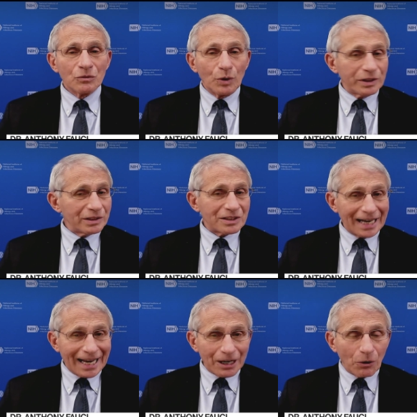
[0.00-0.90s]
Will it
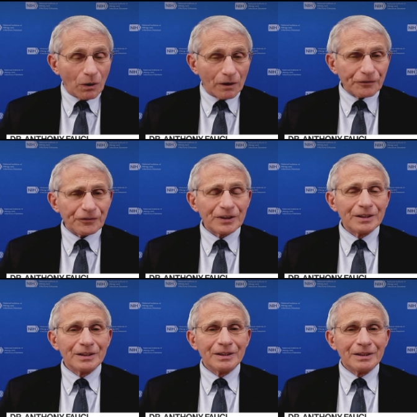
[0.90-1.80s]
take off
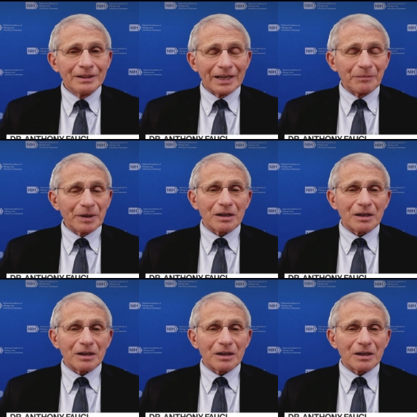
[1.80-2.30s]
and